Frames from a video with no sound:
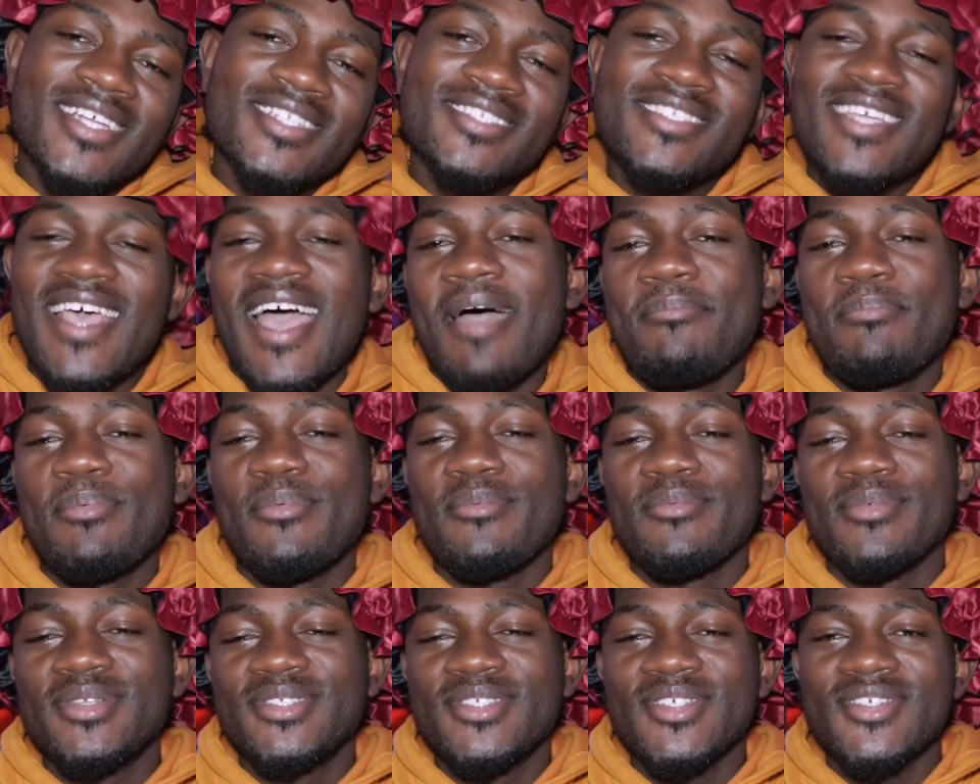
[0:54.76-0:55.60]
tap
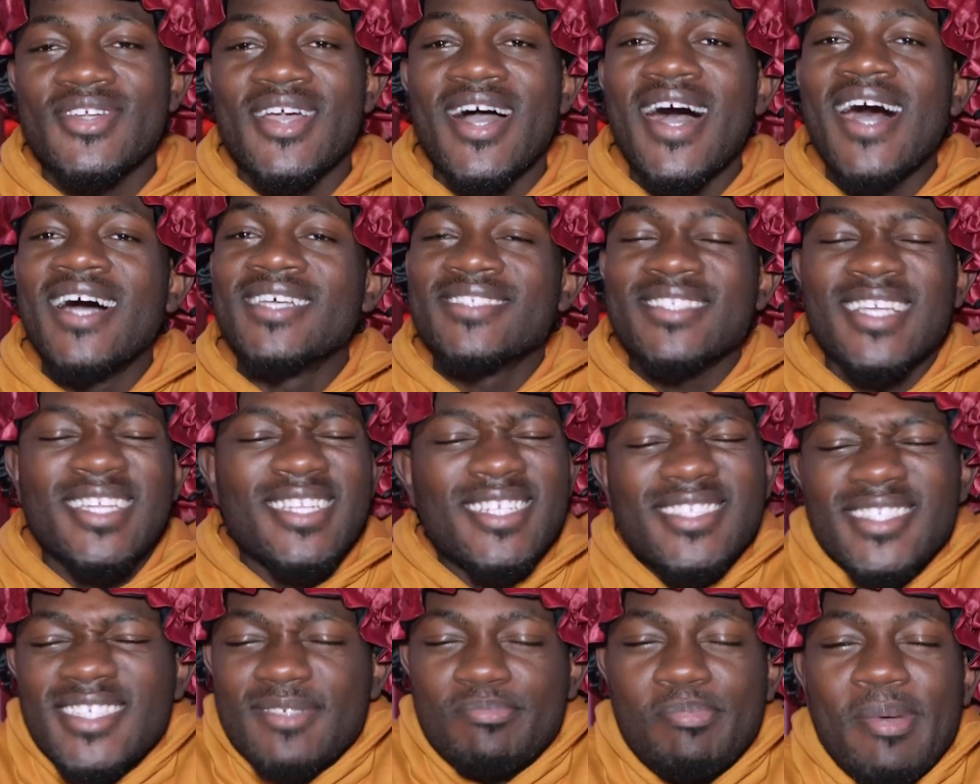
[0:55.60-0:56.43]
in with you guys. And
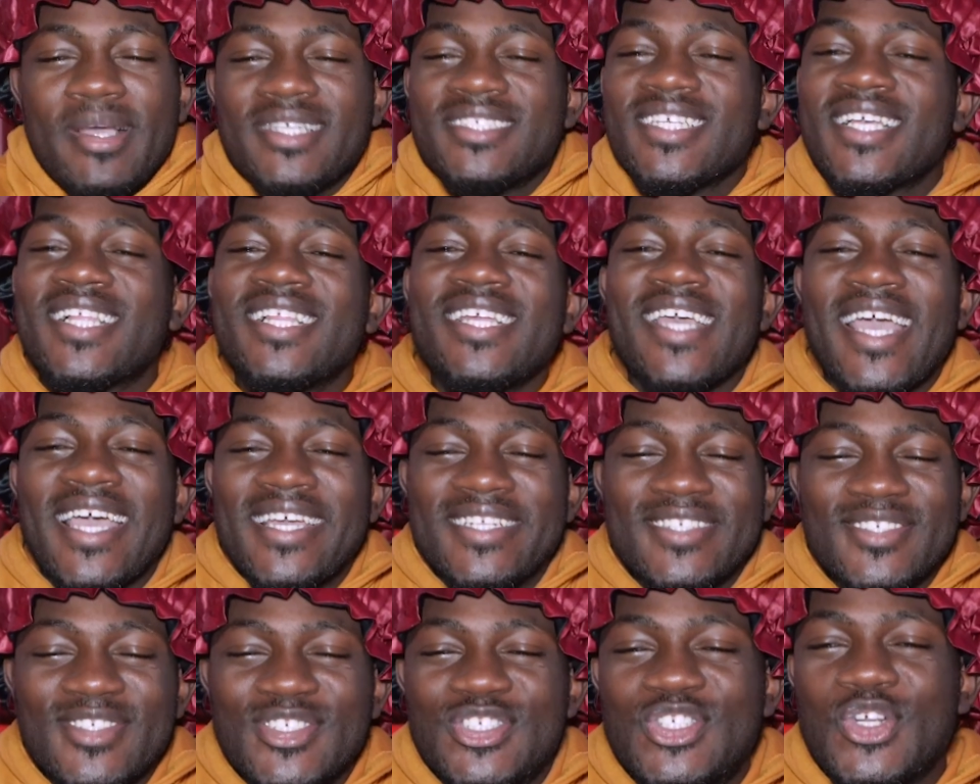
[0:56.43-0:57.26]
let's just basically
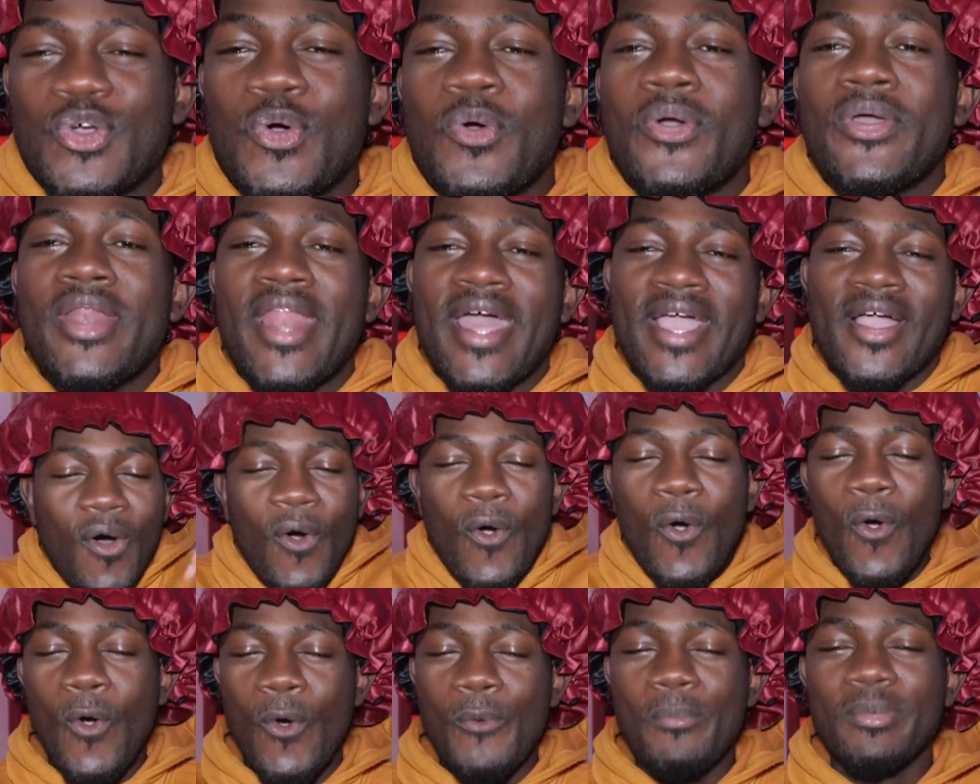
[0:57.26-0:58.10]
enjoy like a
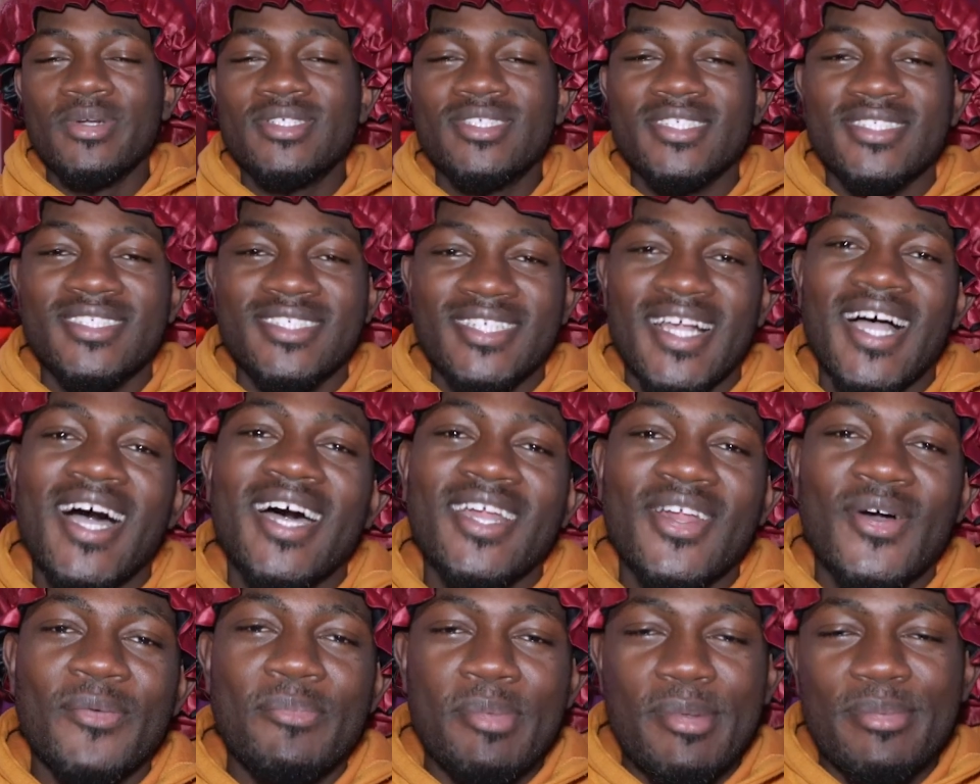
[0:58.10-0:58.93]
whole bunch of
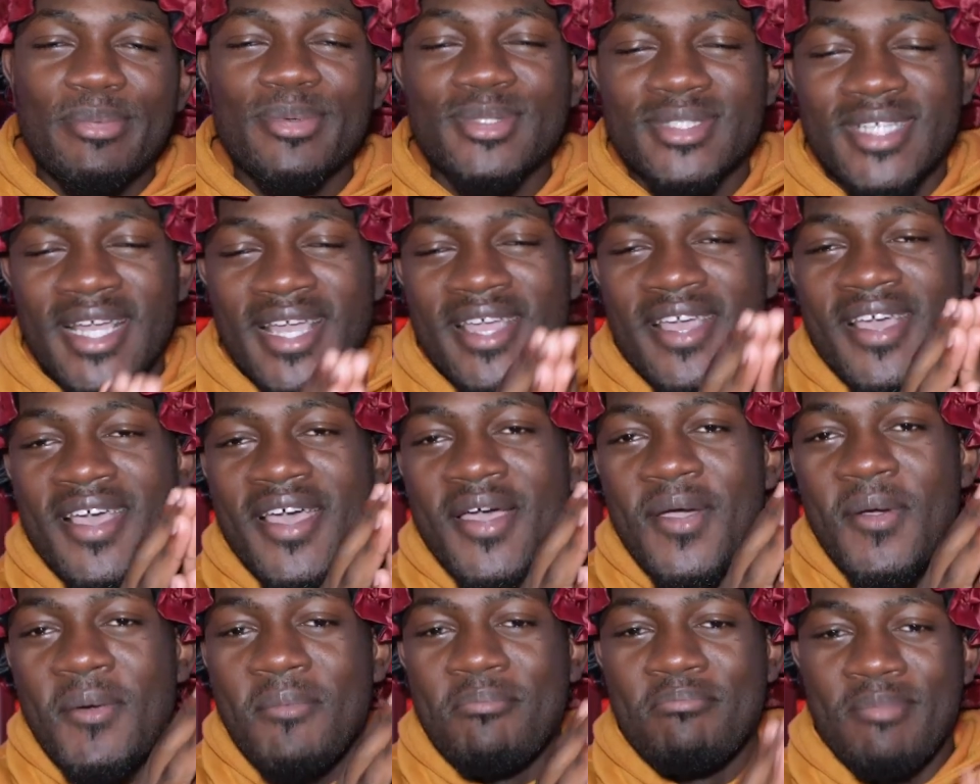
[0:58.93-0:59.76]
childhood people's like
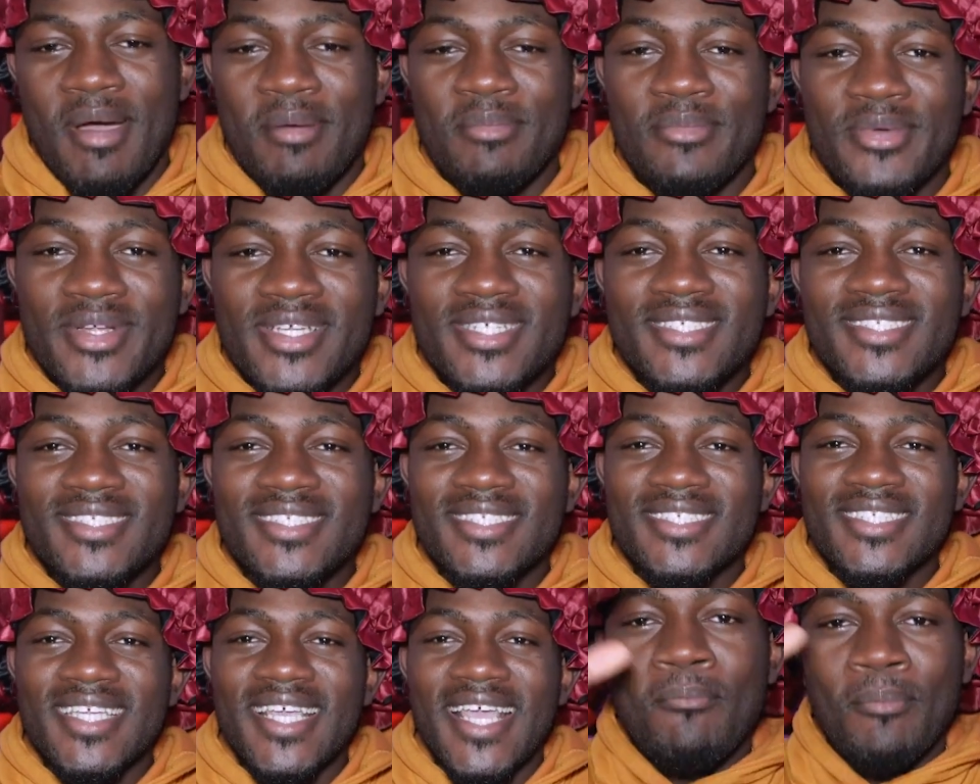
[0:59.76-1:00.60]

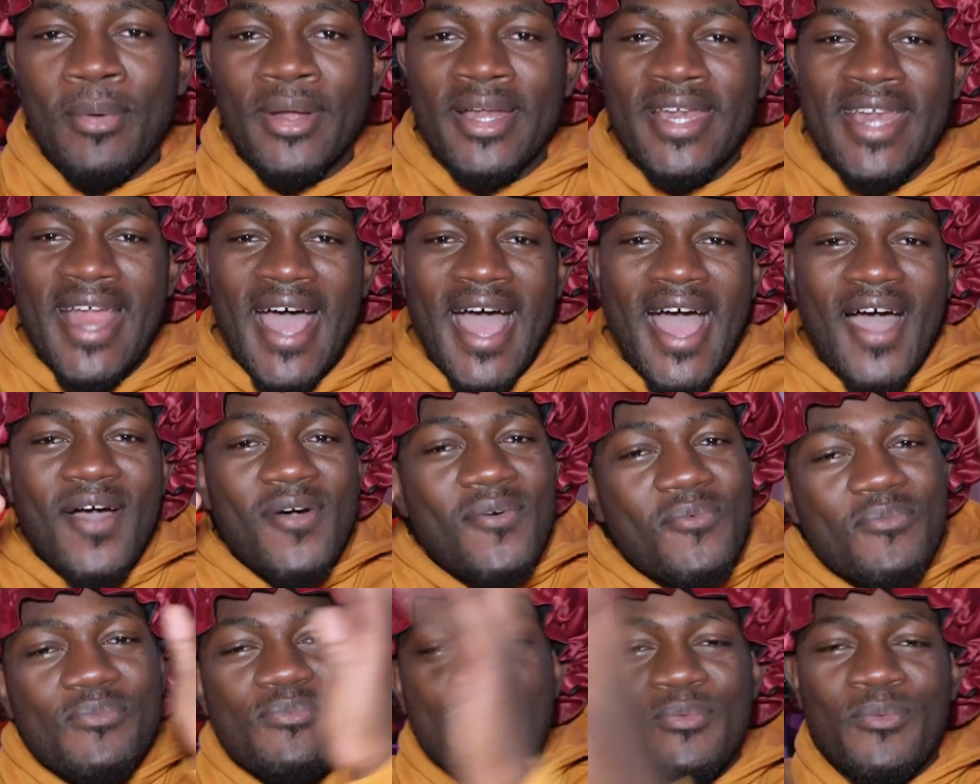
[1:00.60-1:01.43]
memories. But
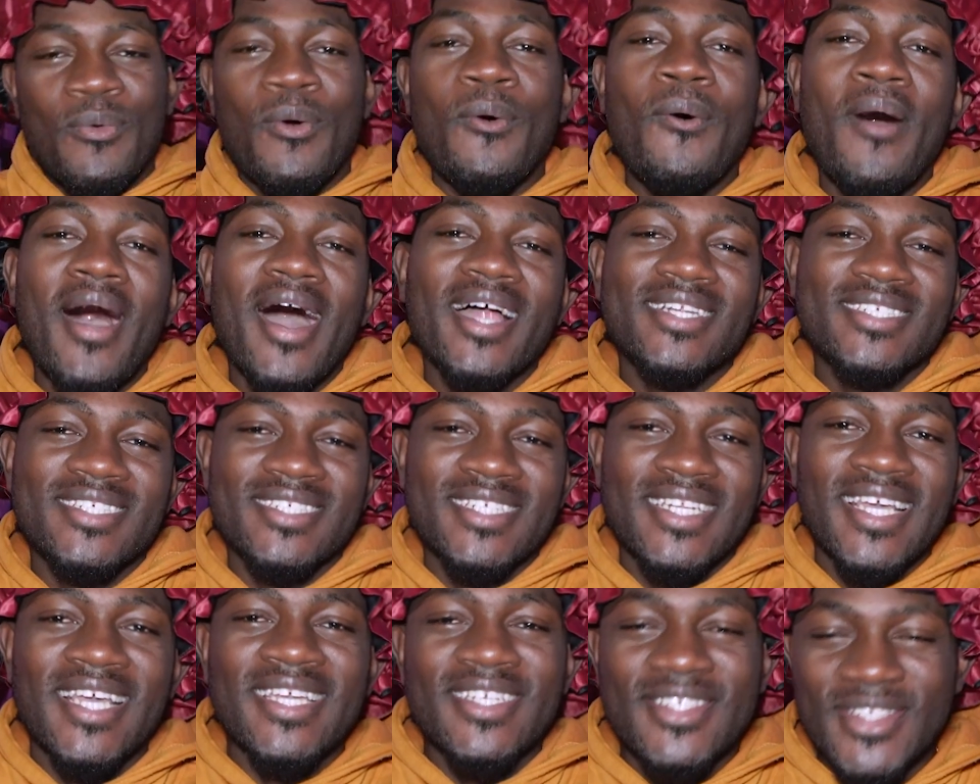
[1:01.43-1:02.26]
now we're
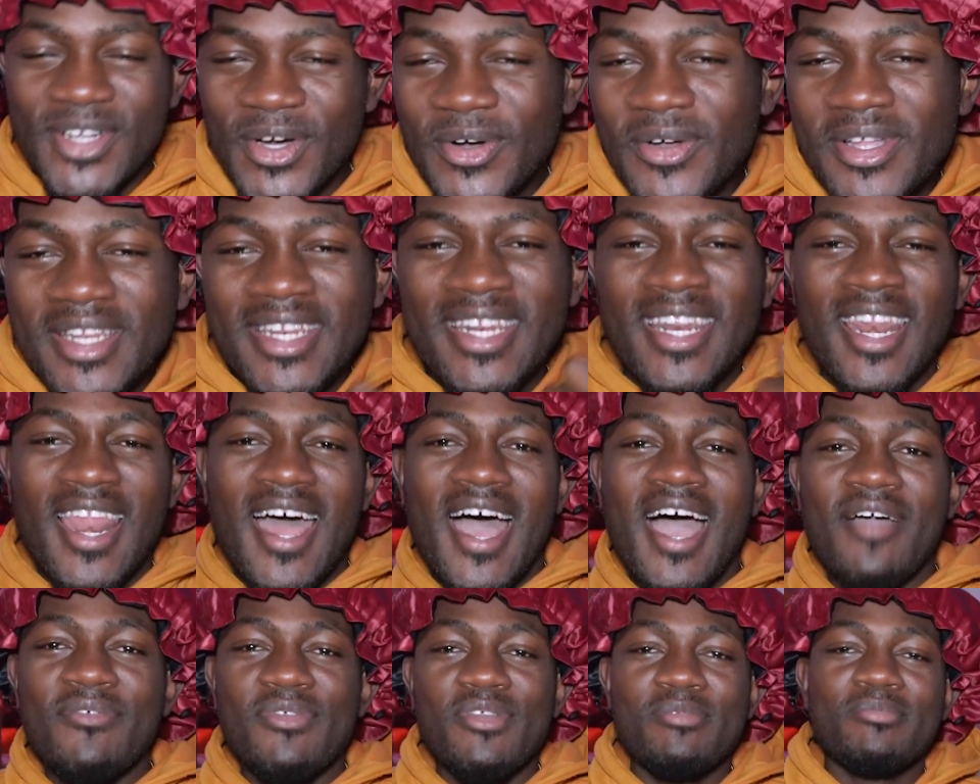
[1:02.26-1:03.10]
watching it, you know, in
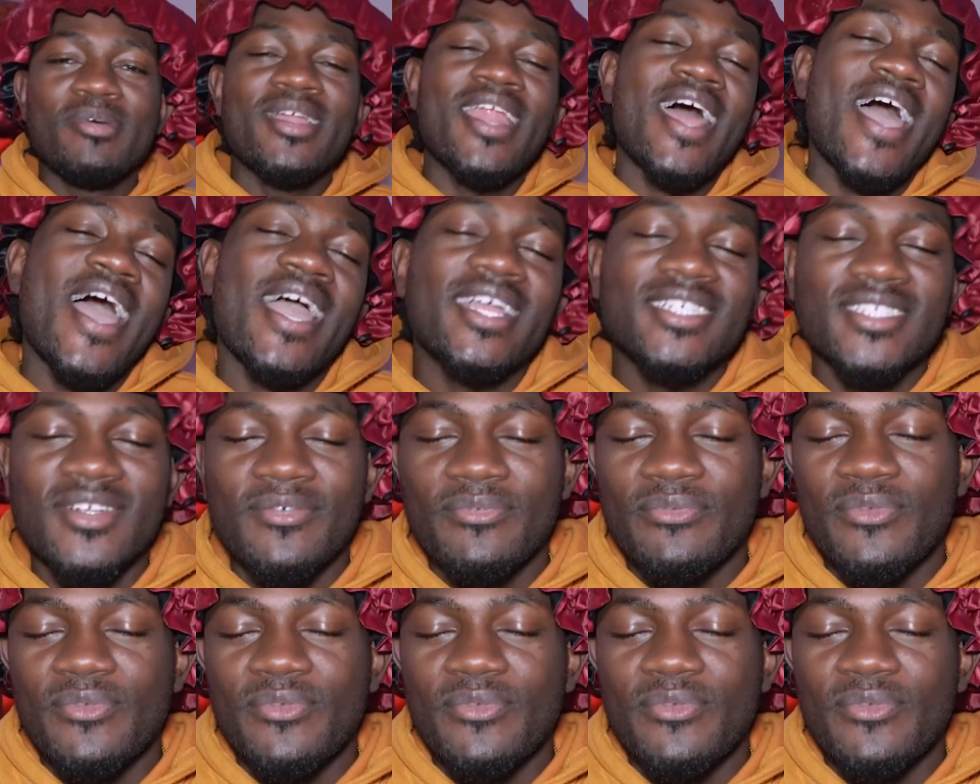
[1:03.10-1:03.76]
live human action